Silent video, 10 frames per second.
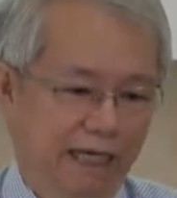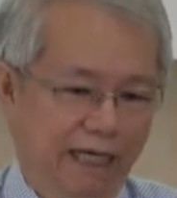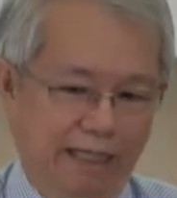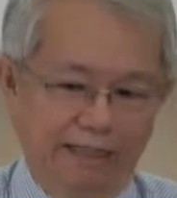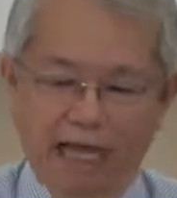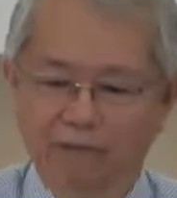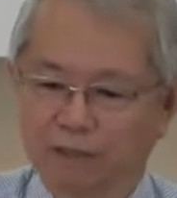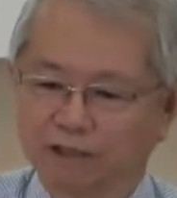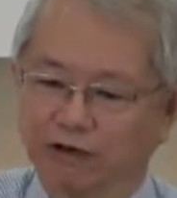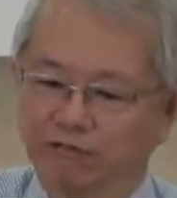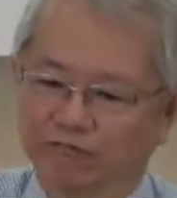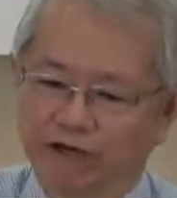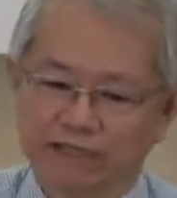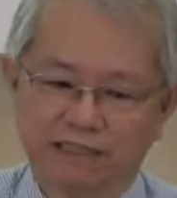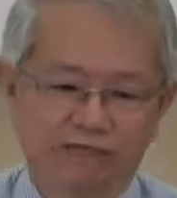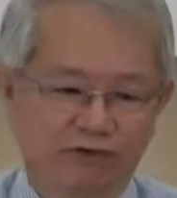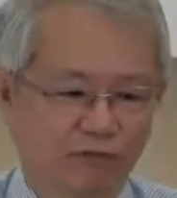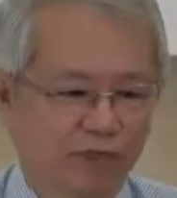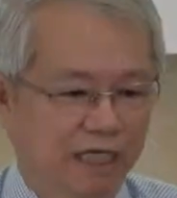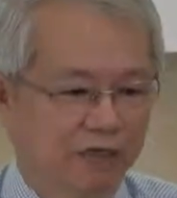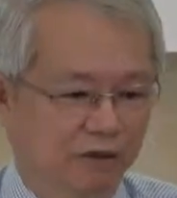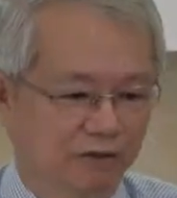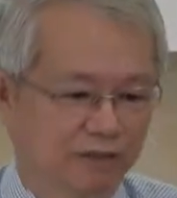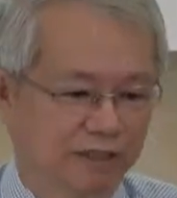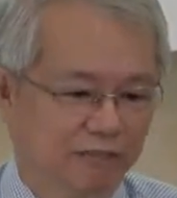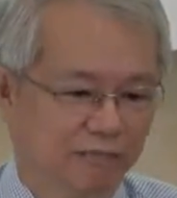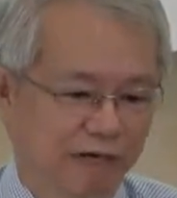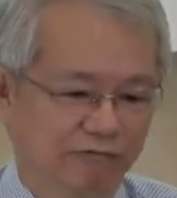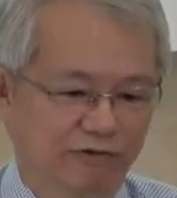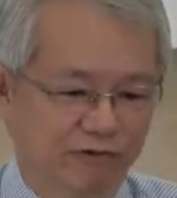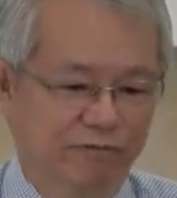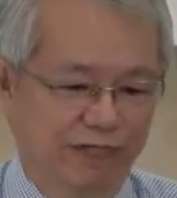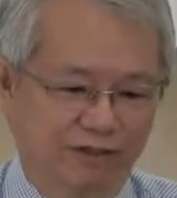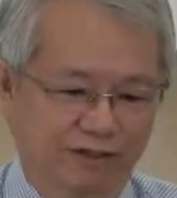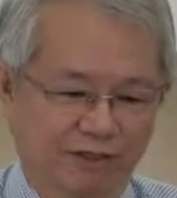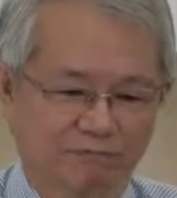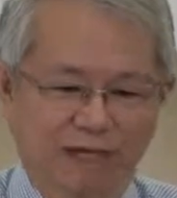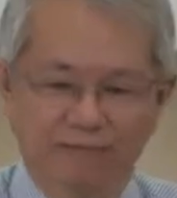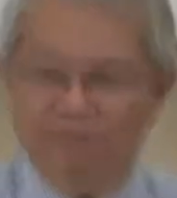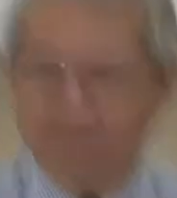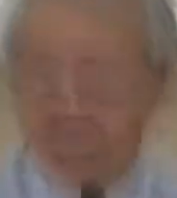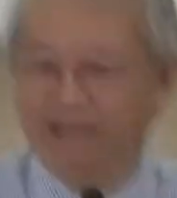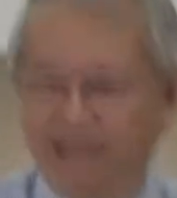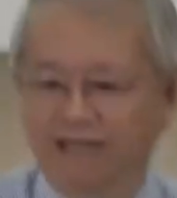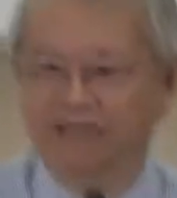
and I must confess, even when I go to the bathroom, I took the Bible there